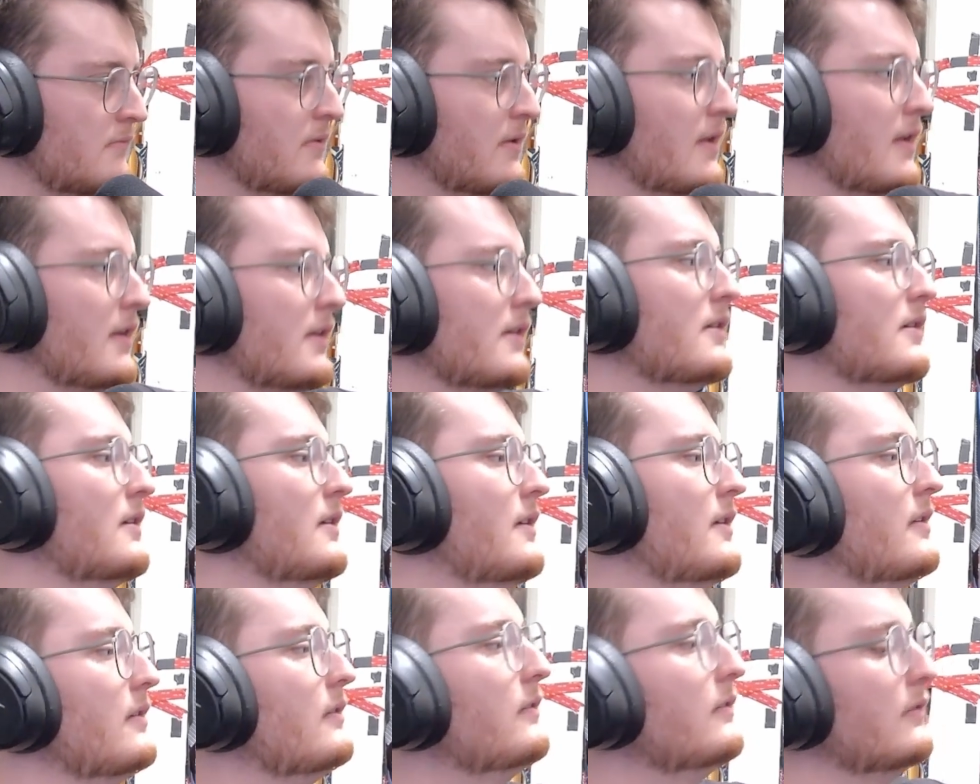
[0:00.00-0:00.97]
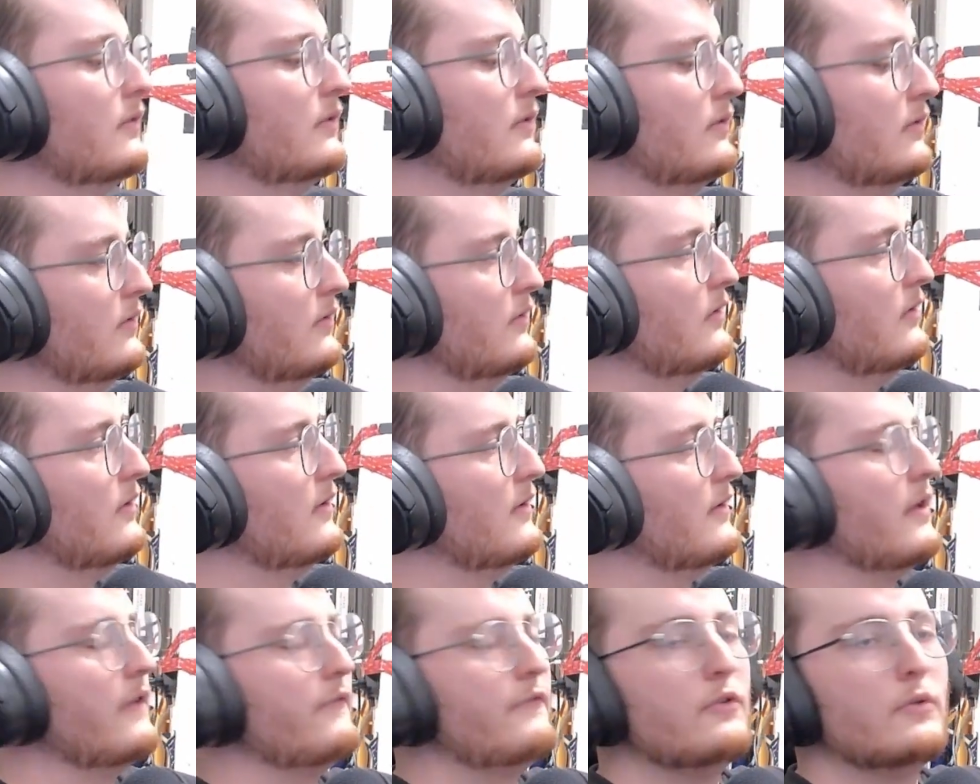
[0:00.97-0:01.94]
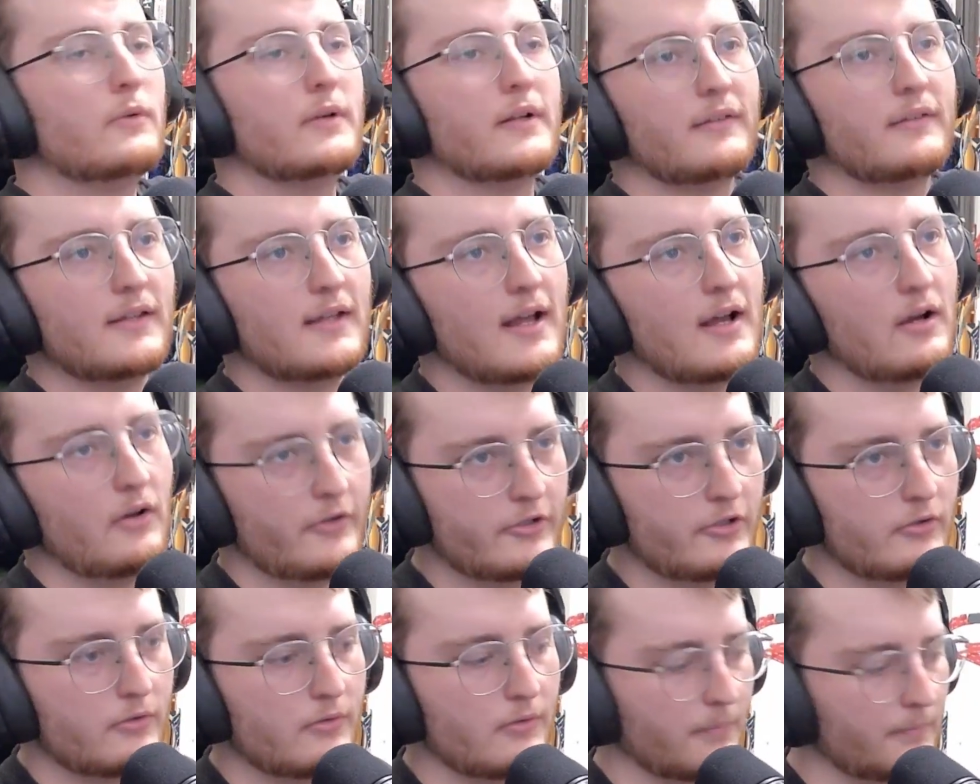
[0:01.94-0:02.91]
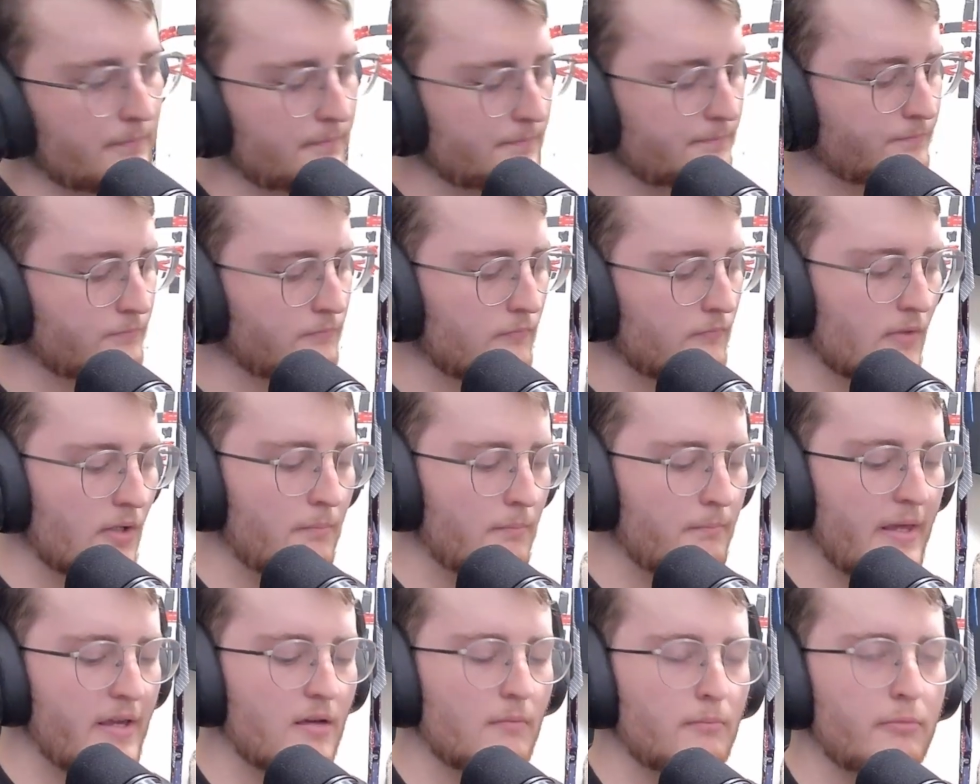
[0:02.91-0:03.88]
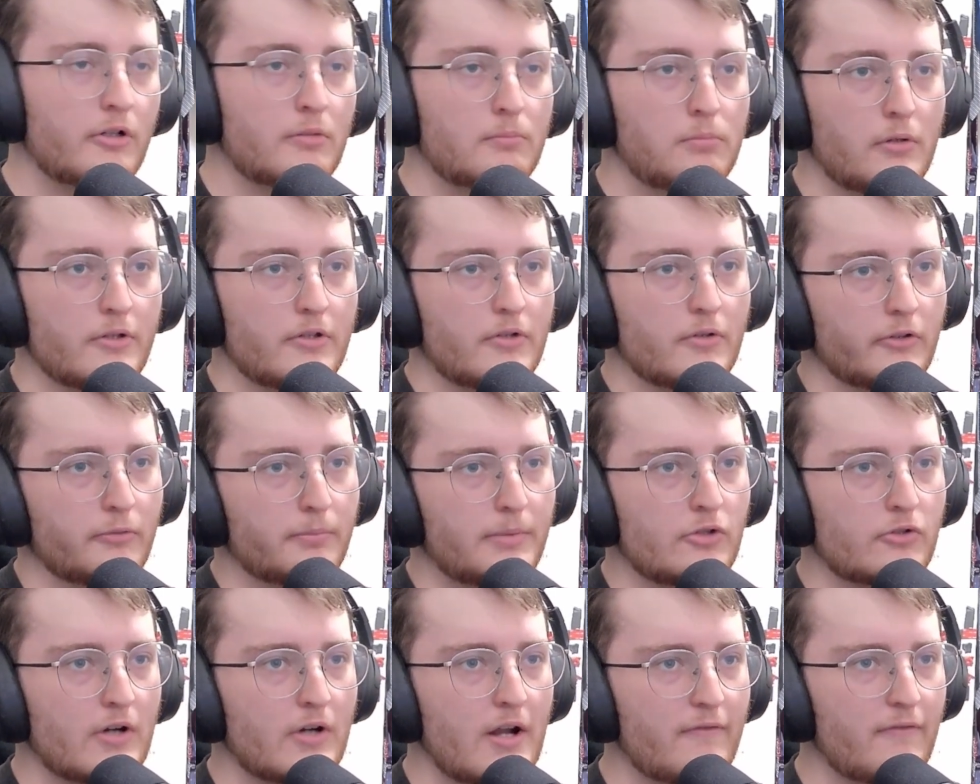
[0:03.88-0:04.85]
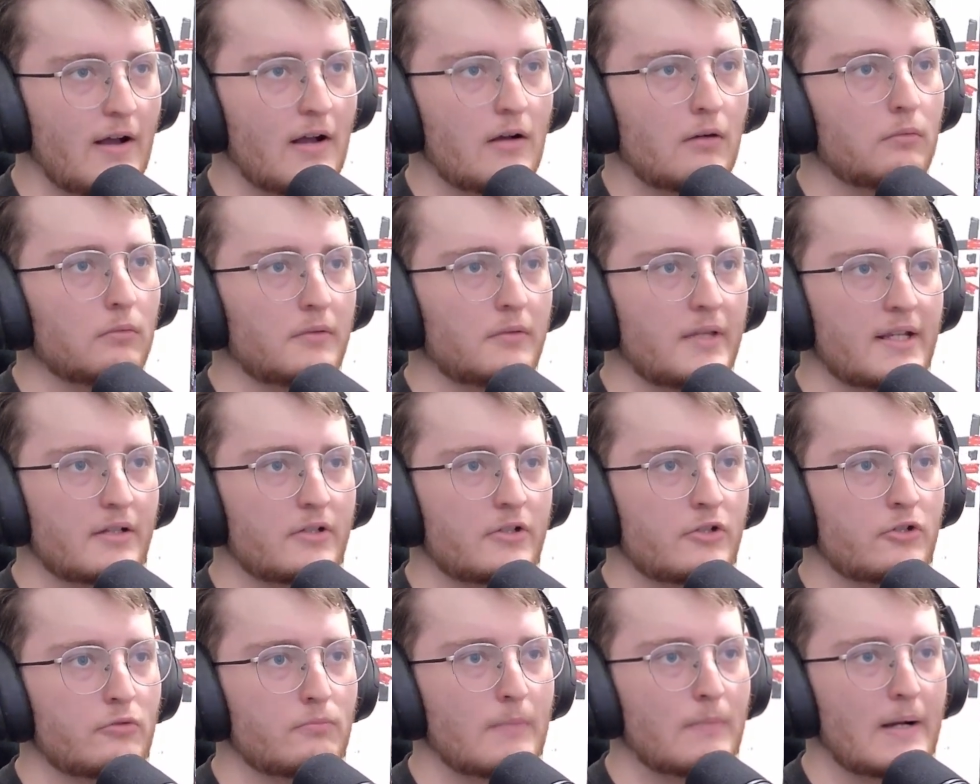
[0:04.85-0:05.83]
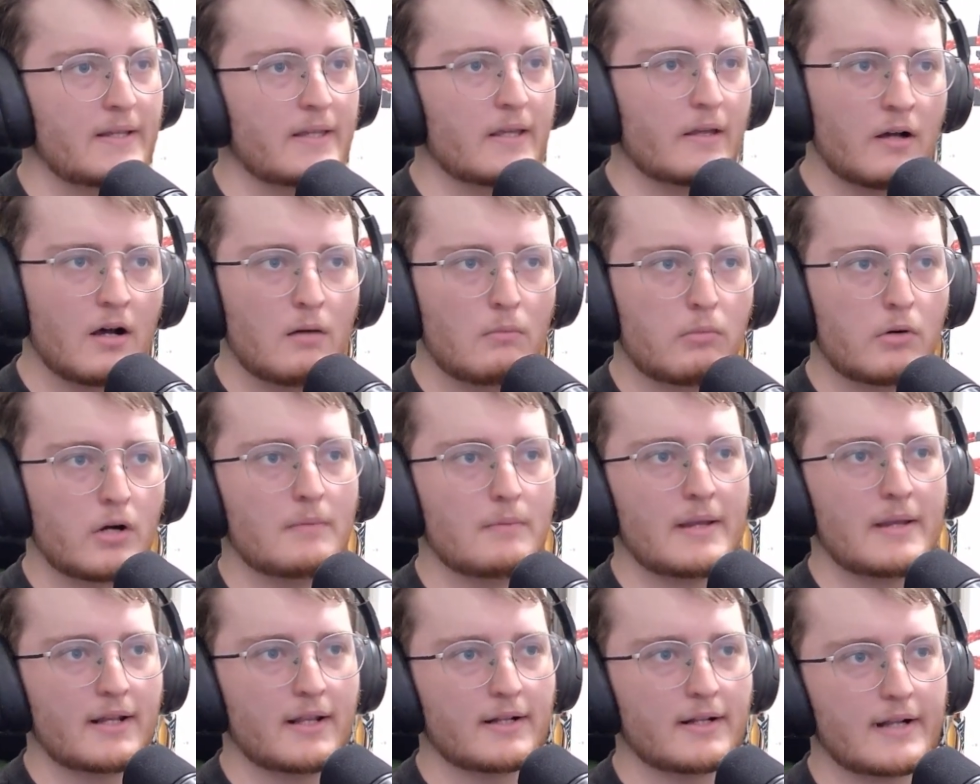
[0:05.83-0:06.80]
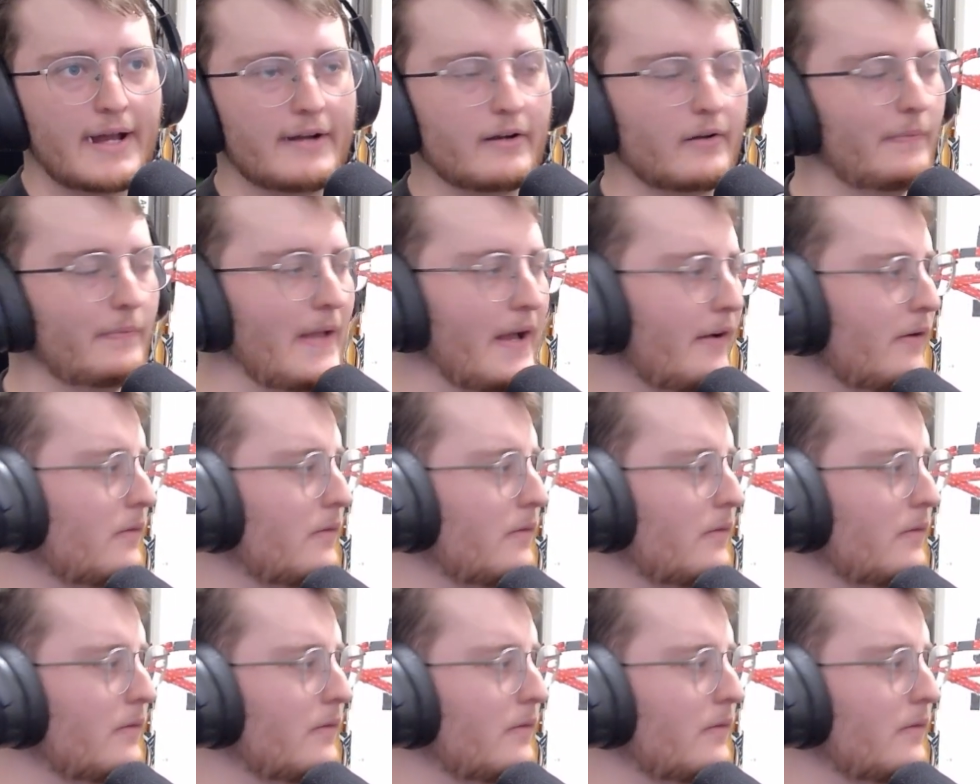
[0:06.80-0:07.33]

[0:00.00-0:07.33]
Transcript: and if you want to see how to make a bootable USB drive, I'll link to my GitHub where I made a guide on that.